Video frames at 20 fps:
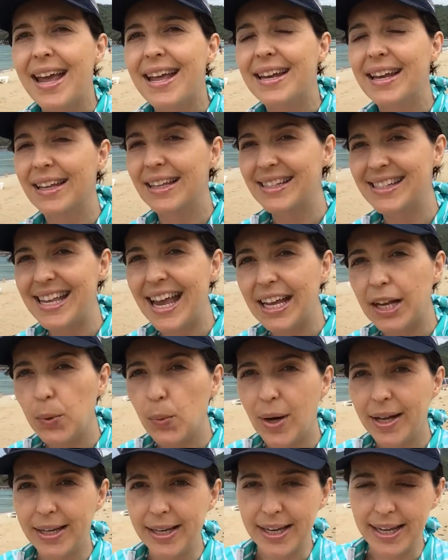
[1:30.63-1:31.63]
Now the second
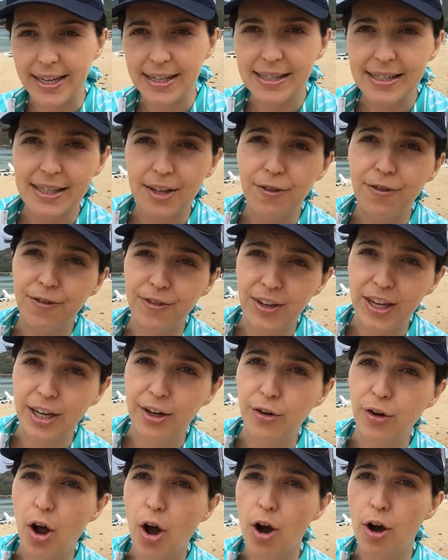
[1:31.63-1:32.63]
one is the
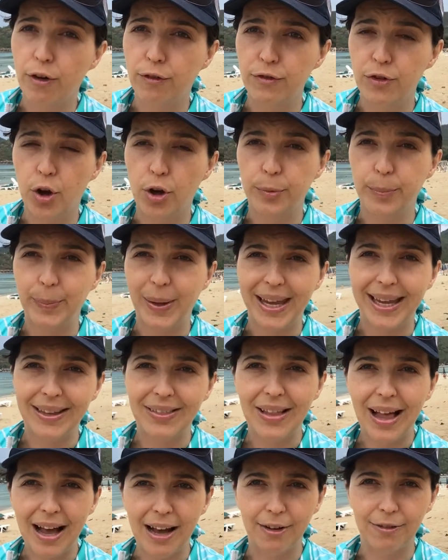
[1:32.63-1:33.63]
fear of not being
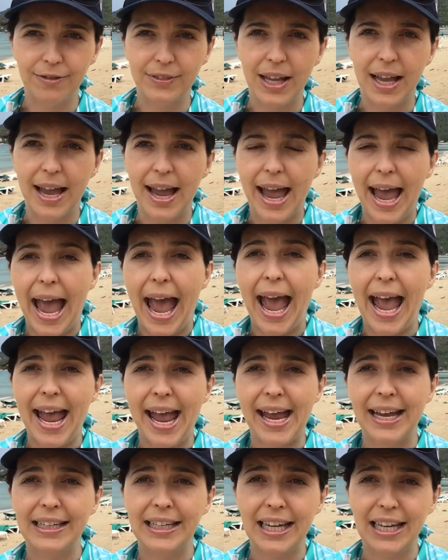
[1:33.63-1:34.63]
loved.
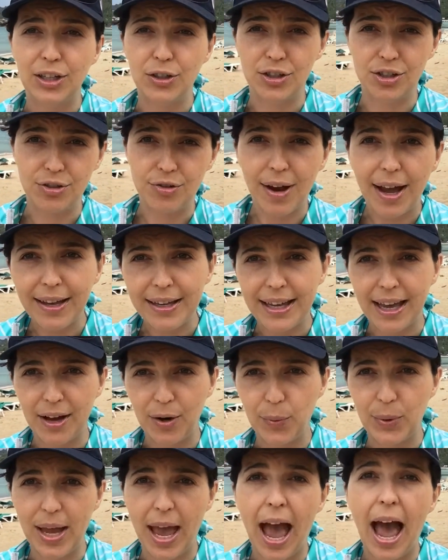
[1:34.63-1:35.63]
And in
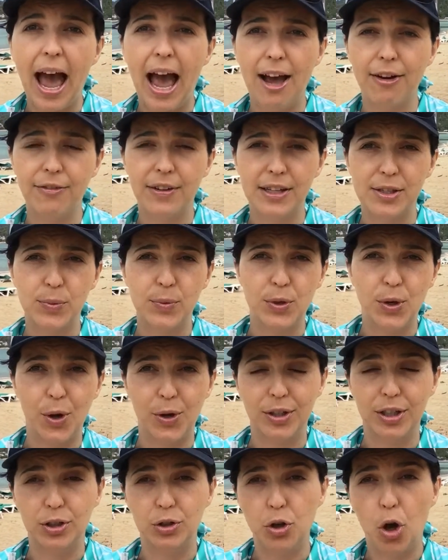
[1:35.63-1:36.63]
Australia, we have, as we
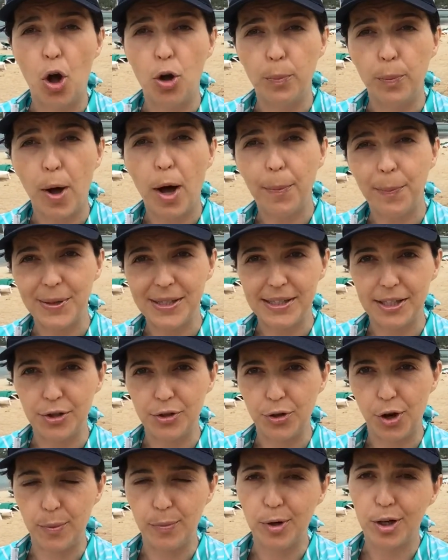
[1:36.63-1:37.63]
know, the tall poppy
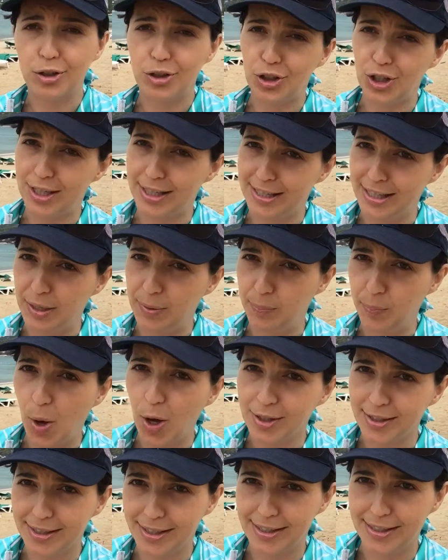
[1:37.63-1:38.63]
syndrome, not just the
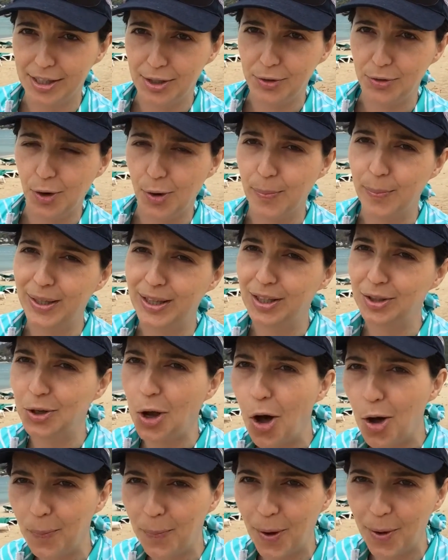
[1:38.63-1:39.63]
imposter syndrome, but the
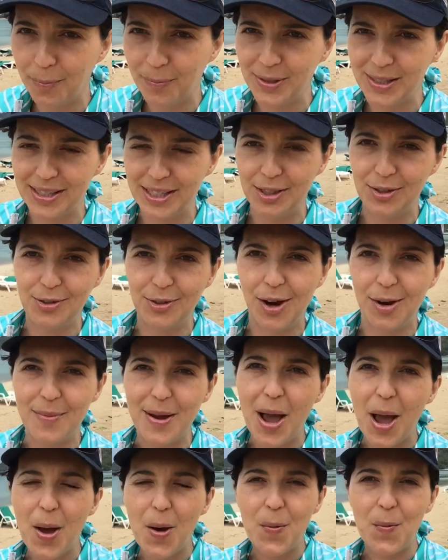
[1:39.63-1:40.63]
tall poppy syndrome,
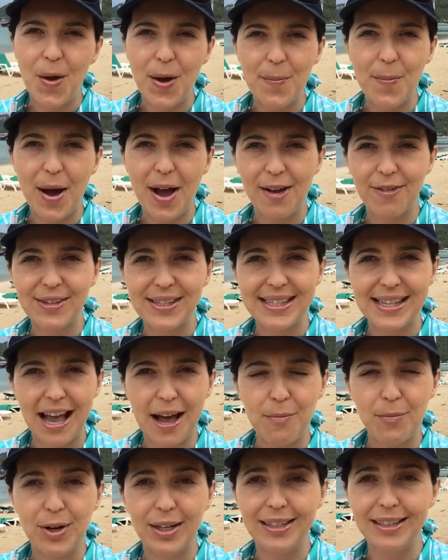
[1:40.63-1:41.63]
whereby if
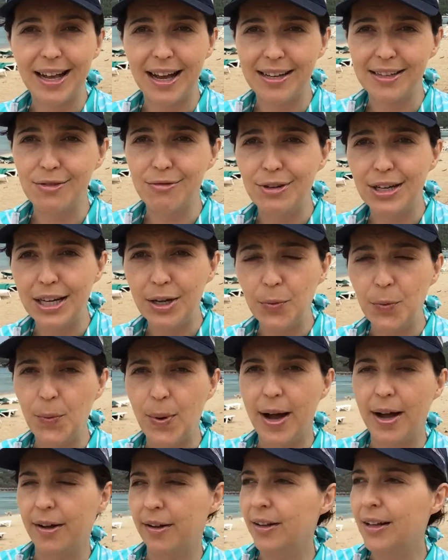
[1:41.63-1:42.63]
someone does really
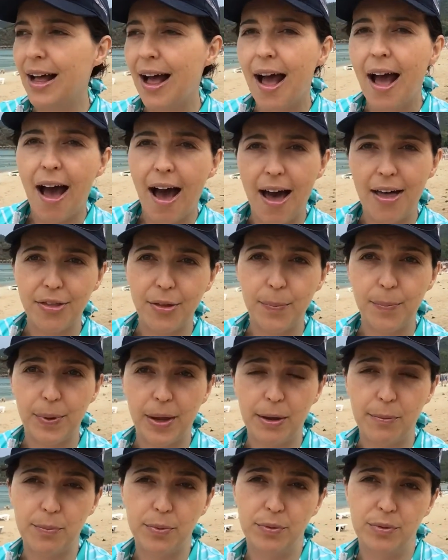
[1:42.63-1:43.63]
well, other
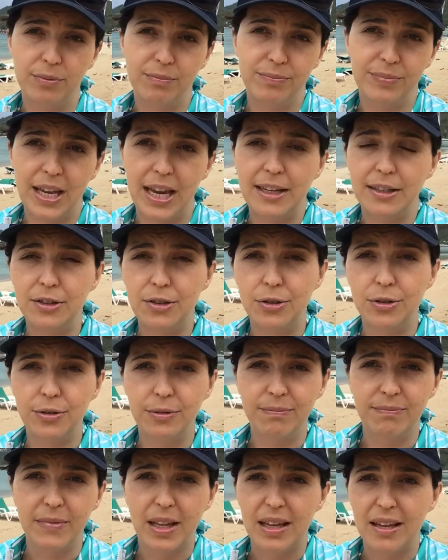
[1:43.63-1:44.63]
people tend
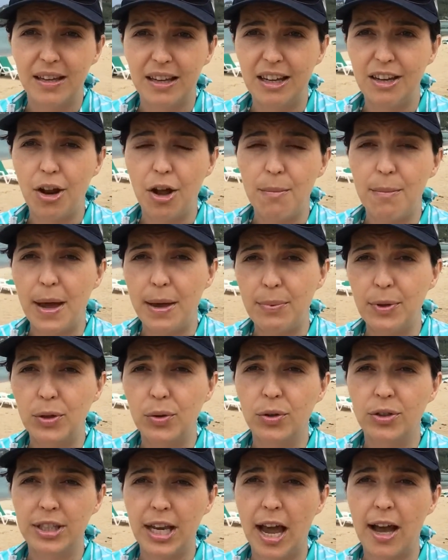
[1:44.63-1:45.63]
to, maybe
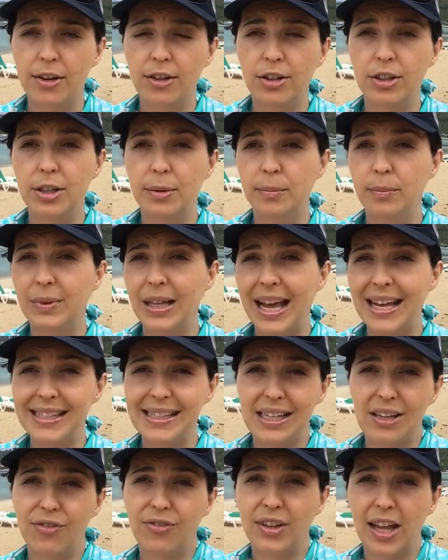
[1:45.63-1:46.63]
look down on them
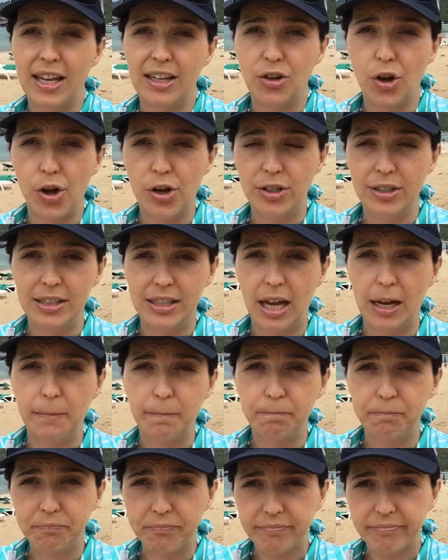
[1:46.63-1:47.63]
as if they don't,
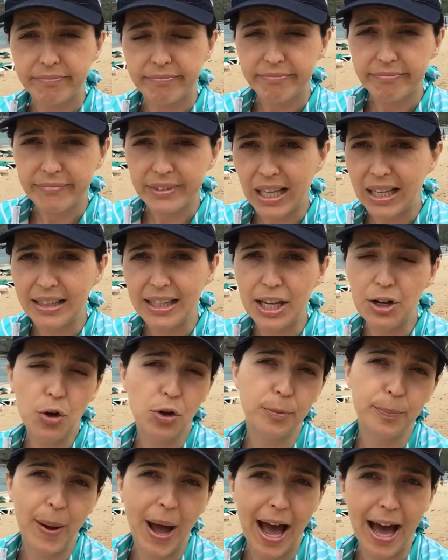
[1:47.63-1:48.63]
they're
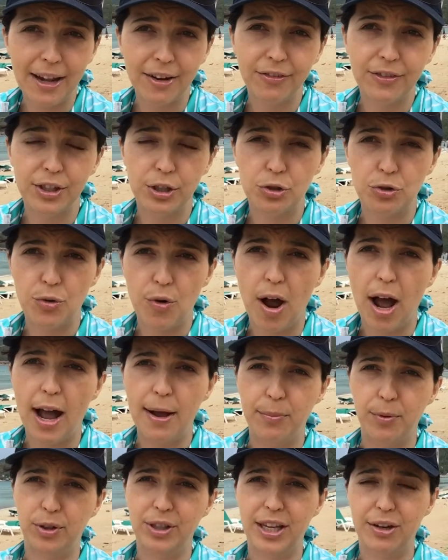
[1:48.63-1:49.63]
not part of the
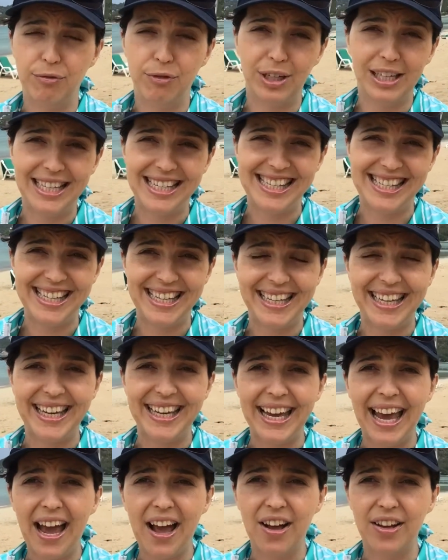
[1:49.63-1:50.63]
tribe, or they're really
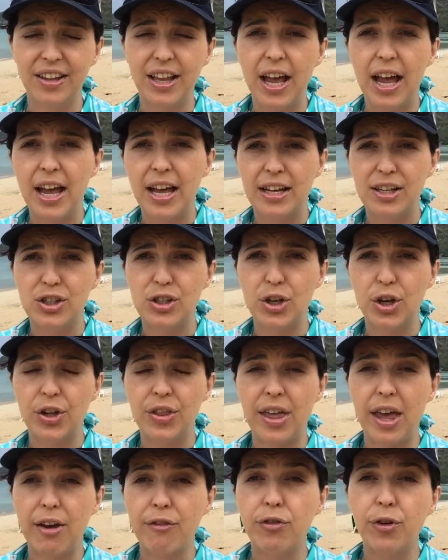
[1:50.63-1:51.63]
sticking out. So
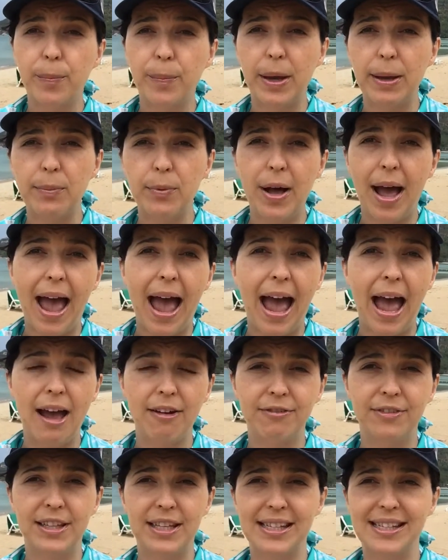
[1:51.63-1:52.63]
therefore people
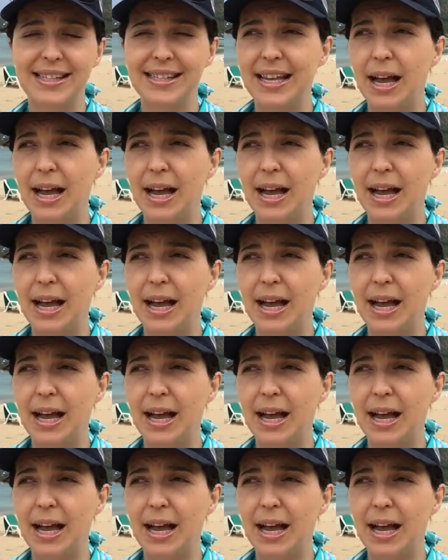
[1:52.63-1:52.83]
have this